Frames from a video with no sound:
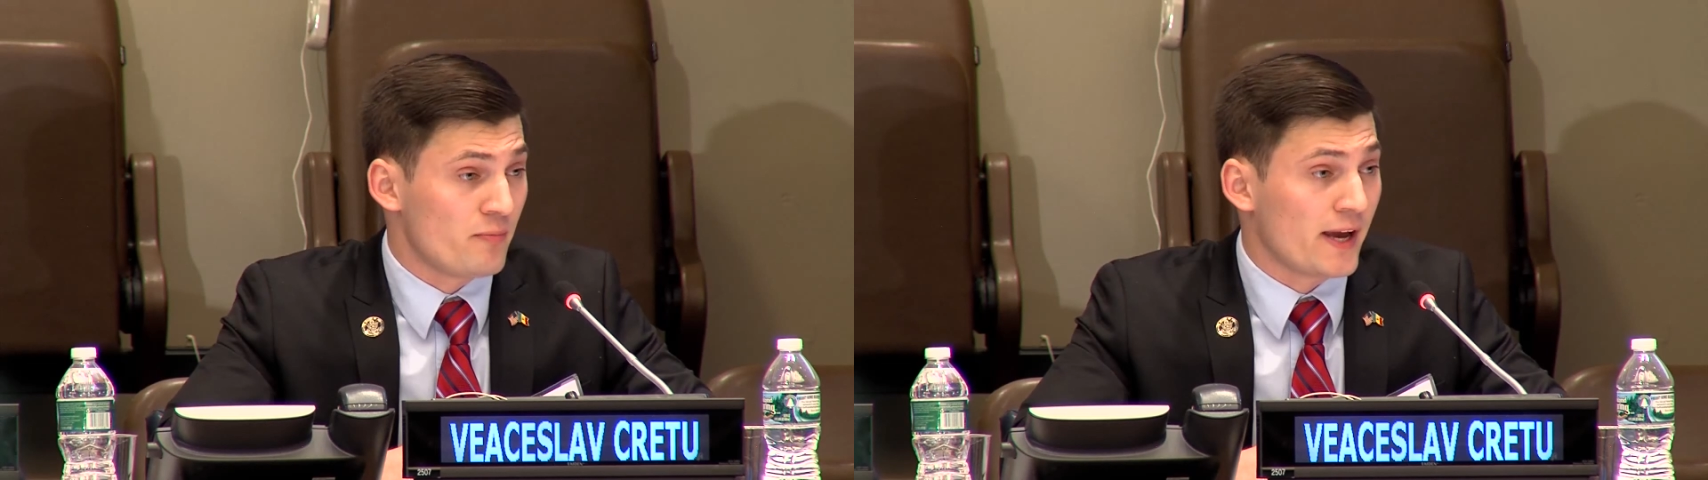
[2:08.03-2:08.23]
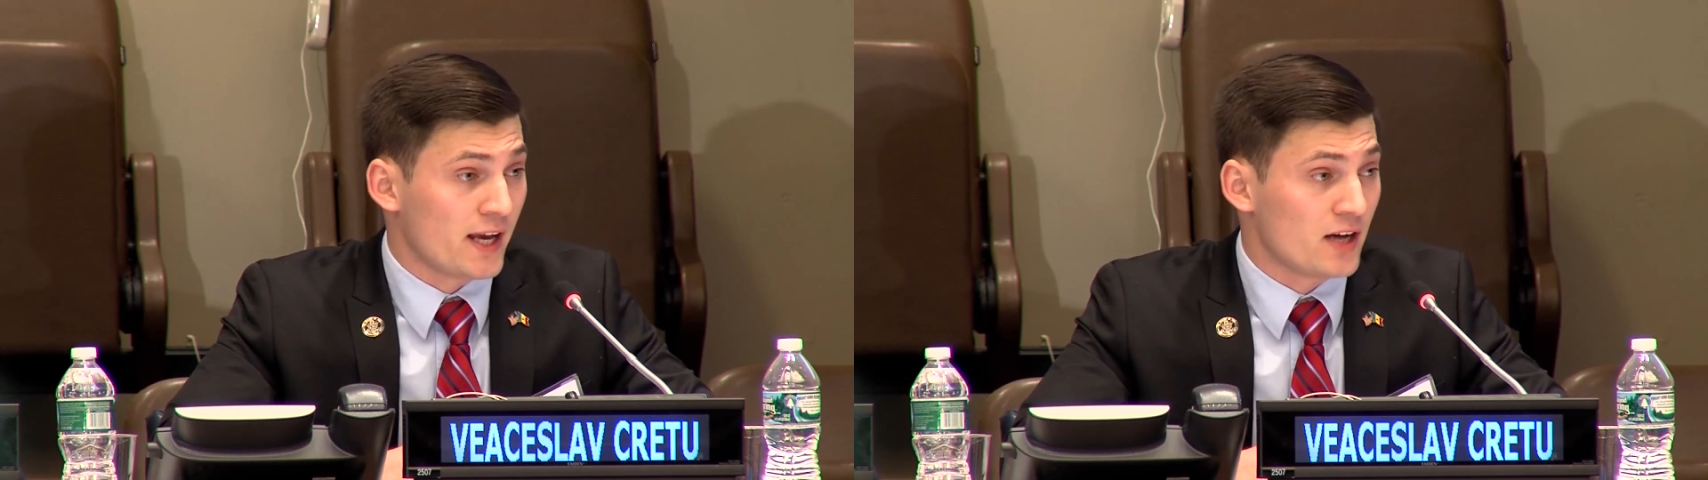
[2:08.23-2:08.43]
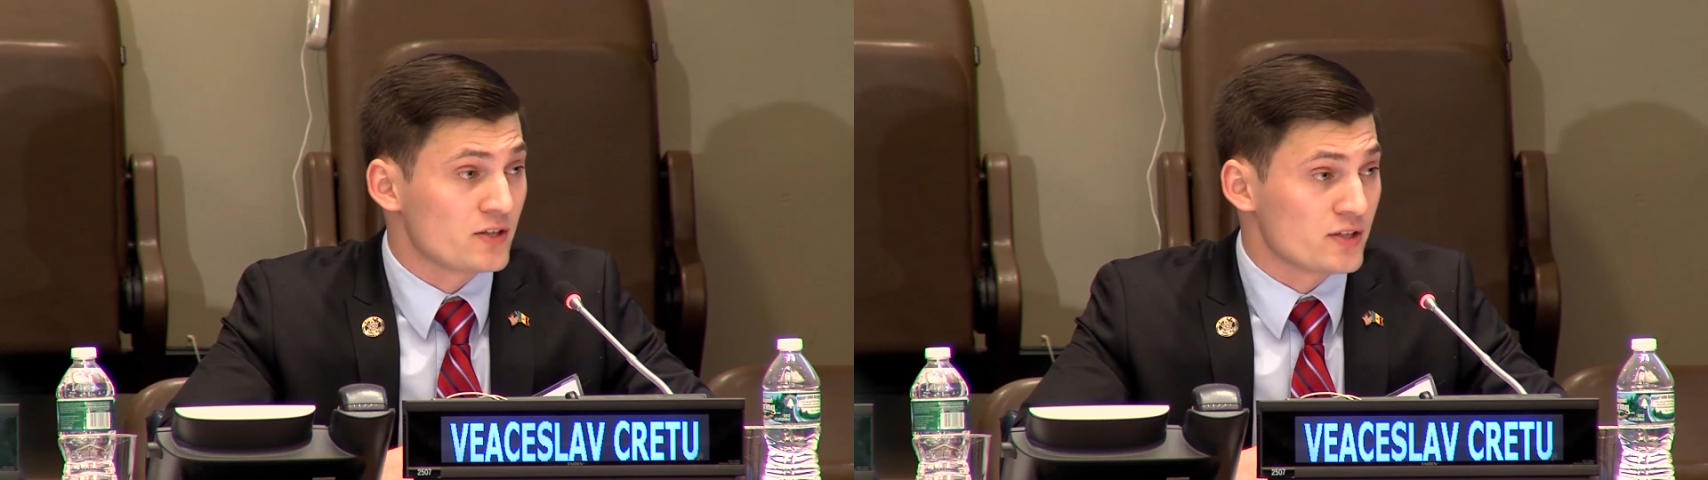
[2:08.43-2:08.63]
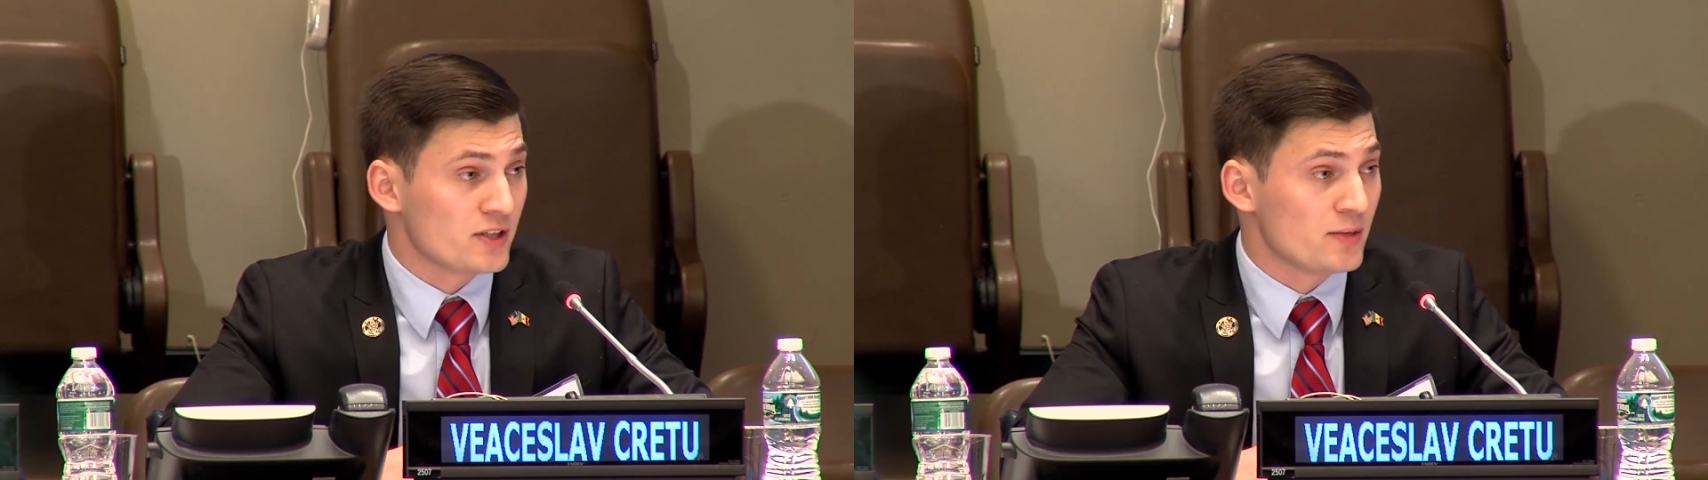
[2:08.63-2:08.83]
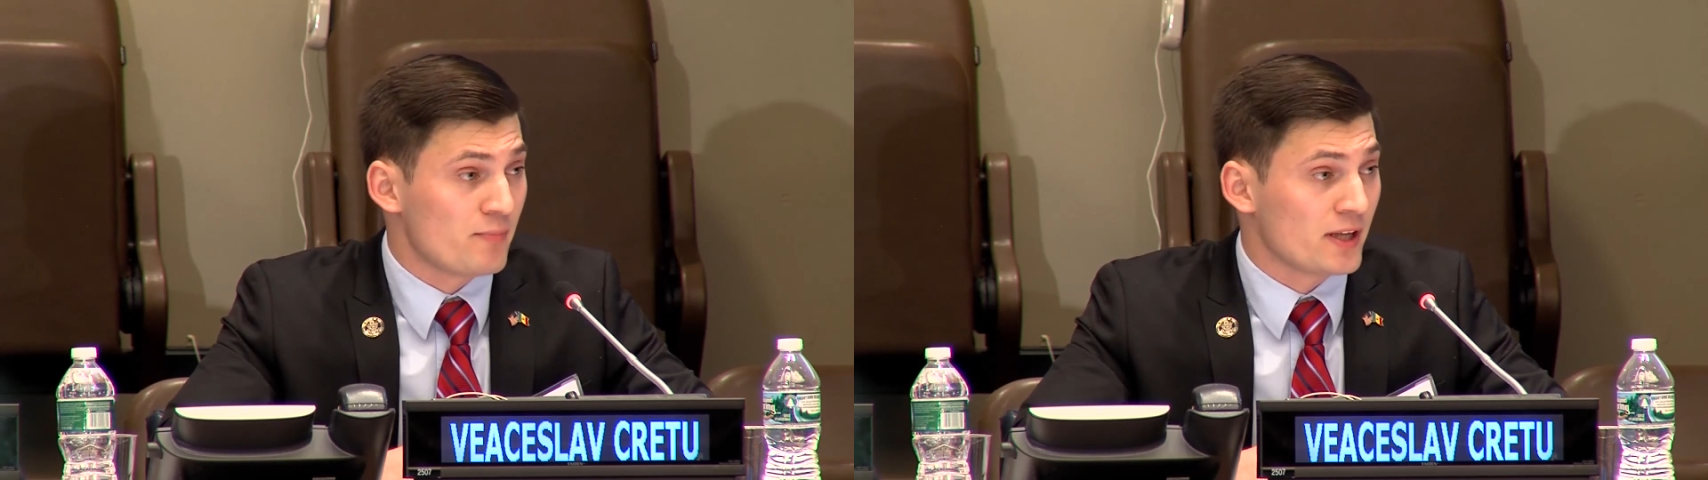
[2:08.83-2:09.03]
my country's
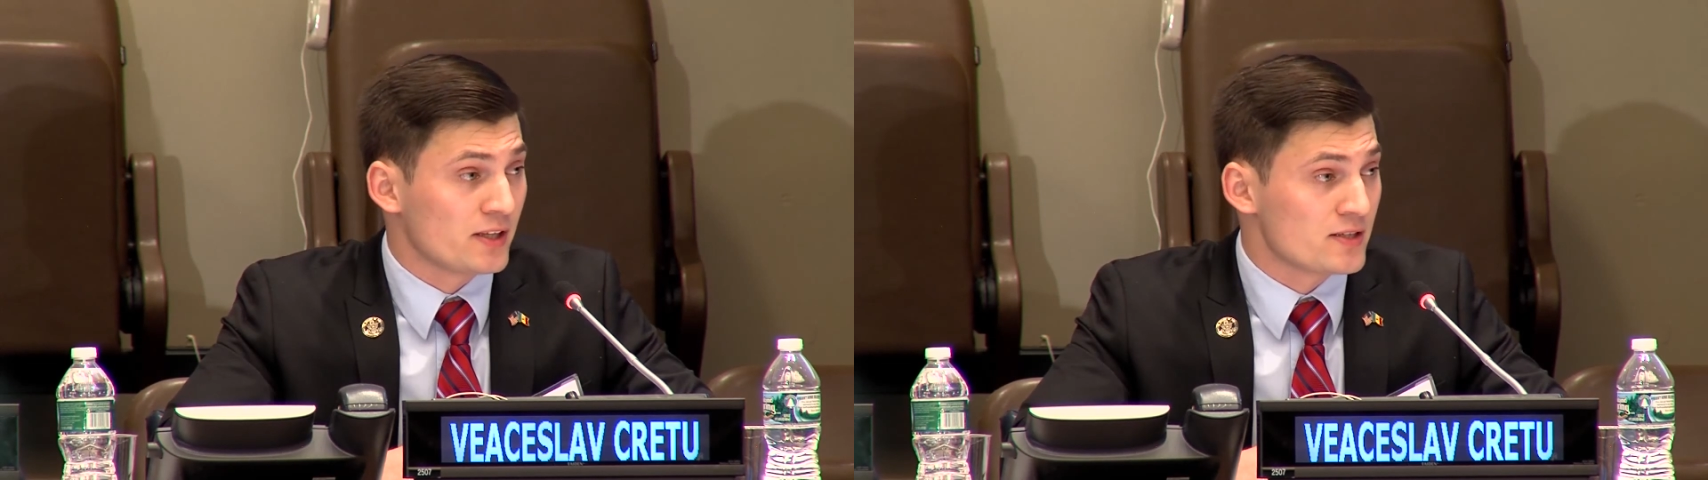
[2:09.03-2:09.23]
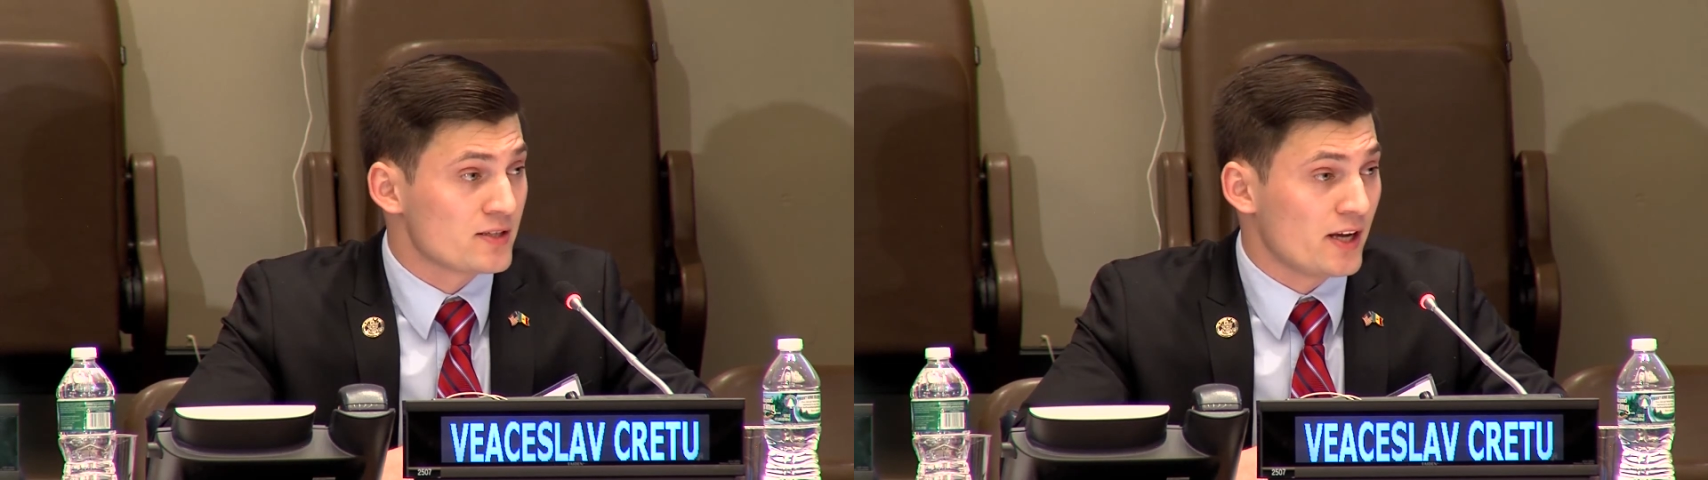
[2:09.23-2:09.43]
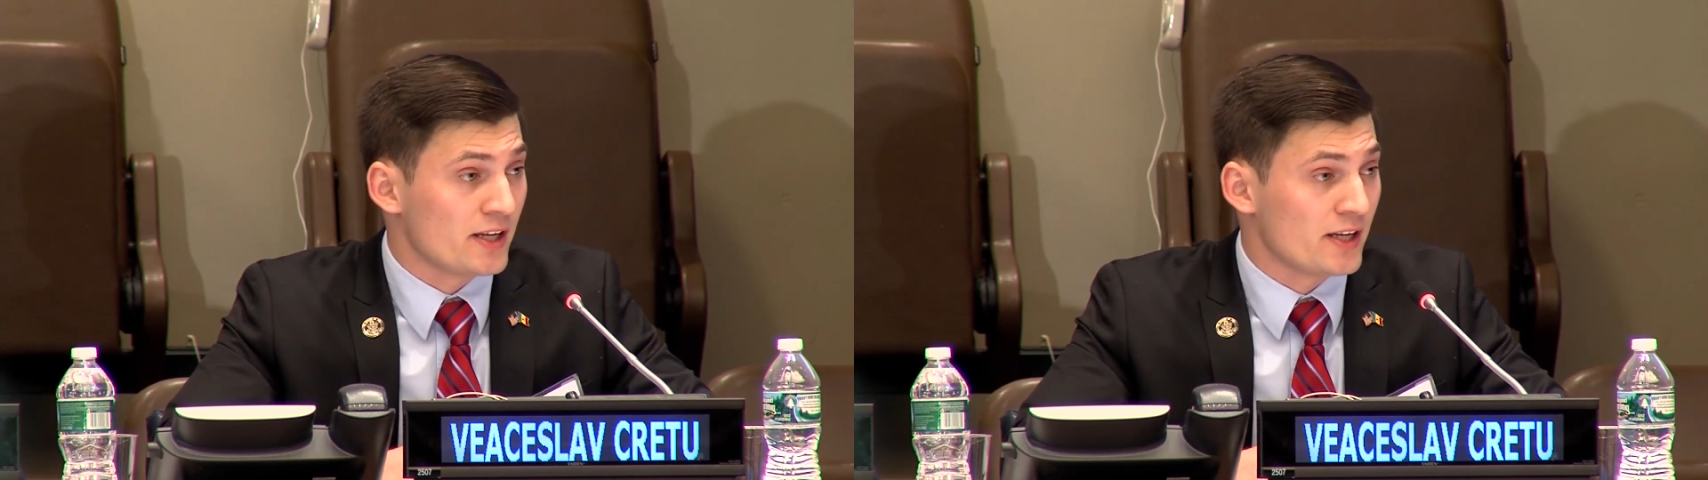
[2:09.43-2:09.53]
independence